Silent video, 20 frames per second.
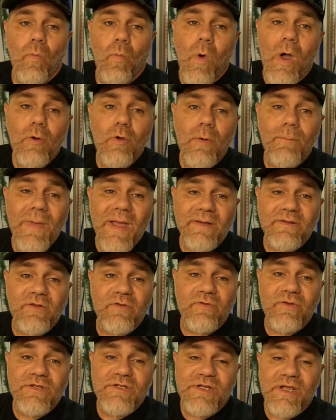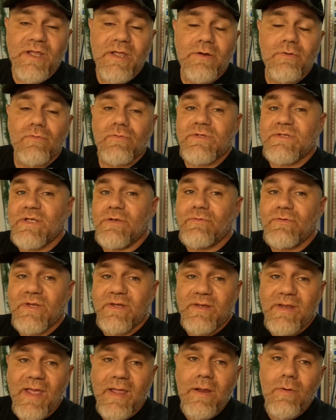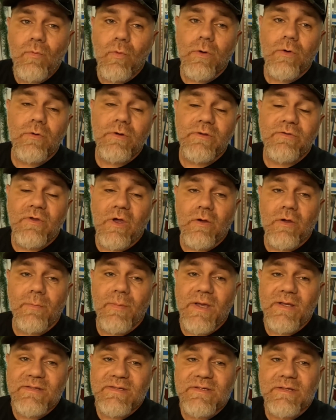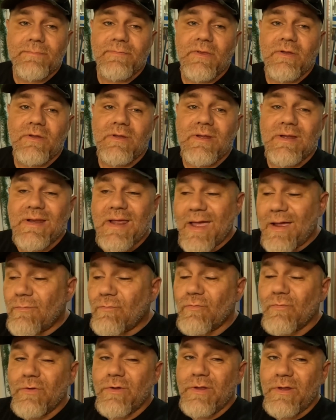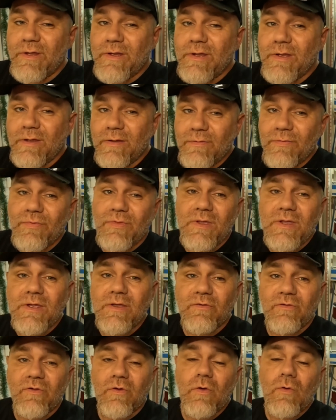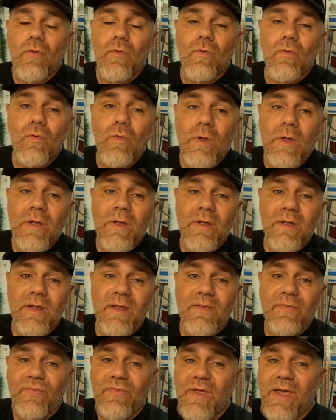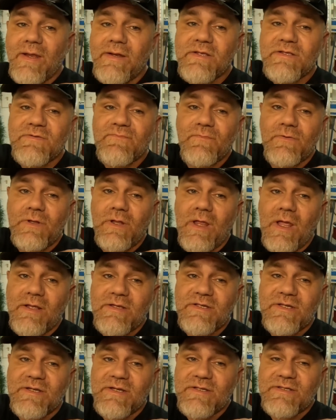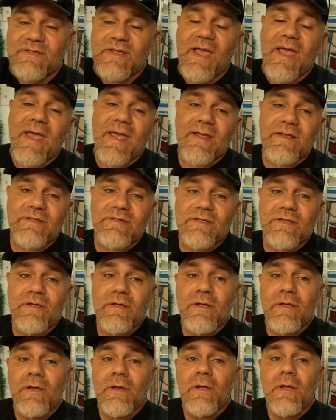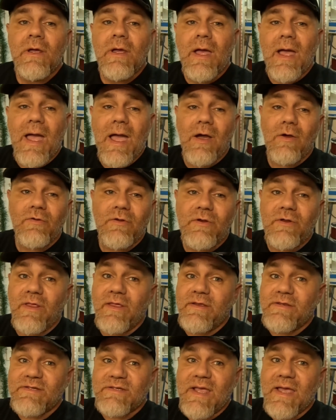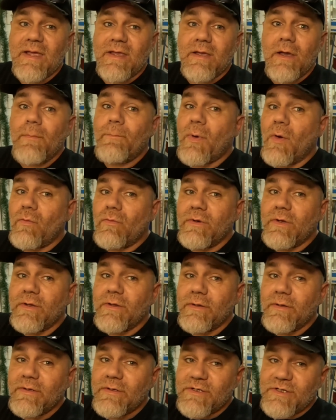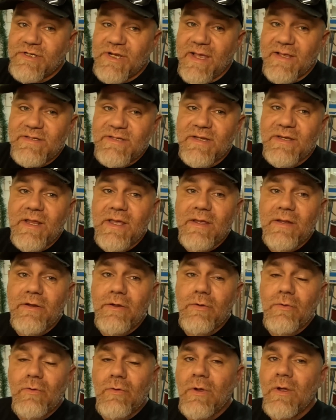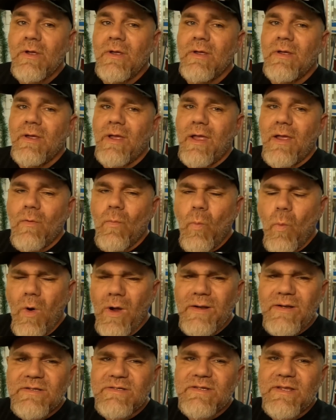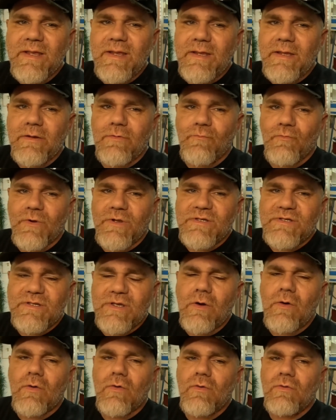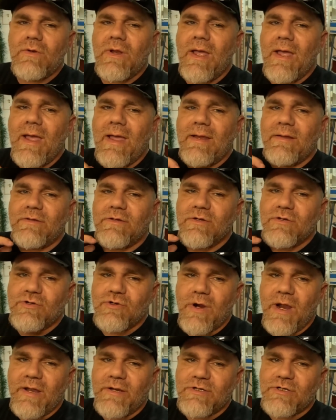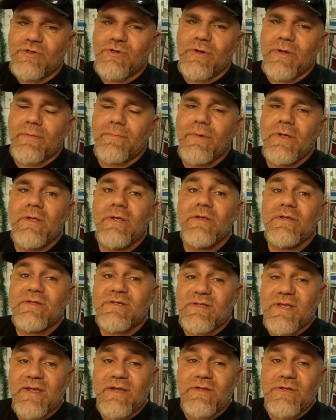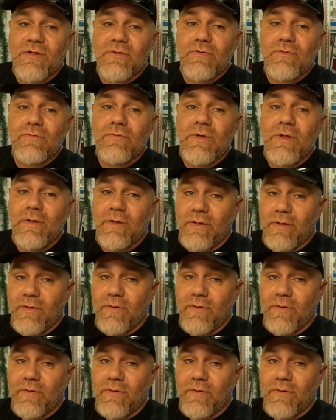Welcome back to the channel. So today we're going to talk about something that I really think is cool, and that is velocity stacks. How do they stack up on the Chassis Dyno, and what is the end result at the drag strip? Stay tuned,